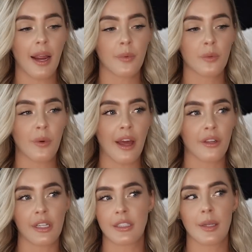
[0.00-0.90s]
I would
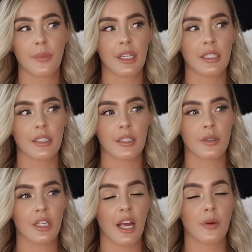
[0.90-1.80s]
rather get something
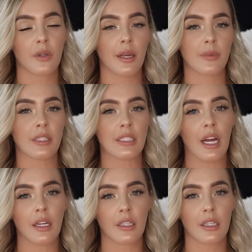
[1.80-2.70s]
done when I was
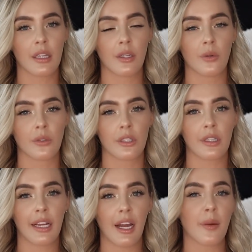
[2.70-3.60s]
younger than
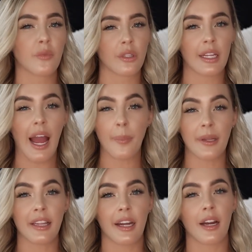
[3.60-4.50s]
older. Like, I'm really
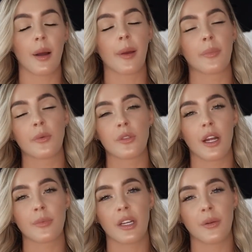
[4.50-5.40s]
happy that I got my boob
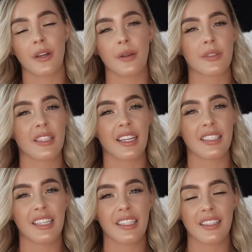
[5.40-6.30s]
job done when I was
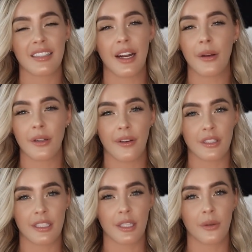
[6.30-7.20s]
19 because now I don't
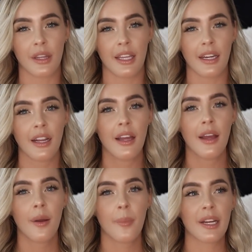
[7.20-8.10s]
have to deal with it.
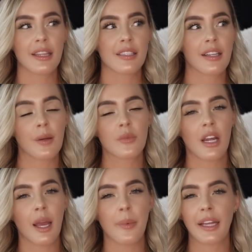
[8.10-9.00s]
But at the same
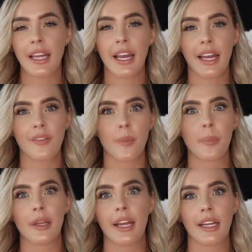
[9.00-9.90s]
time, I can't give a
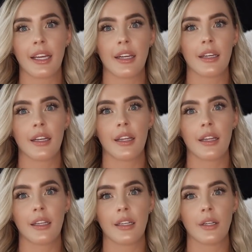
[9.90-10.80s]
blanket
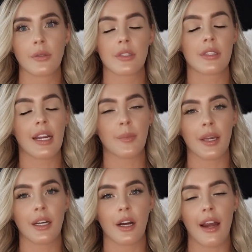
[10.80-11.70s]
you know,
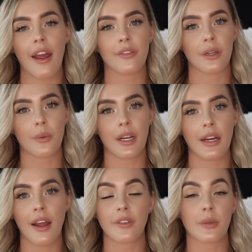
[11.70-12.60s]
statement on
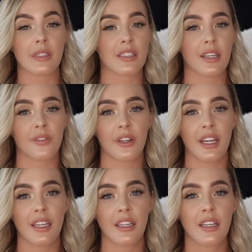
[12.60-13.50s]
everyone. Everyone's
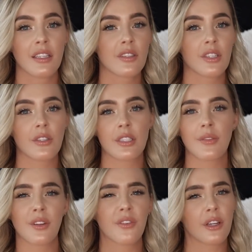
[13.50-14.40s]
different, so you just
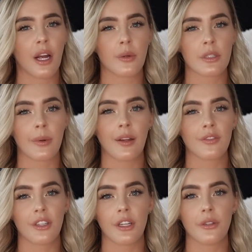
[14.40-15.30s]
have to figure out what's
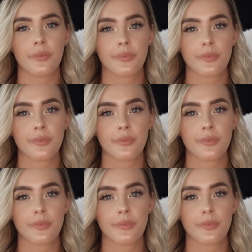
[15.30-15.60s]
right for you.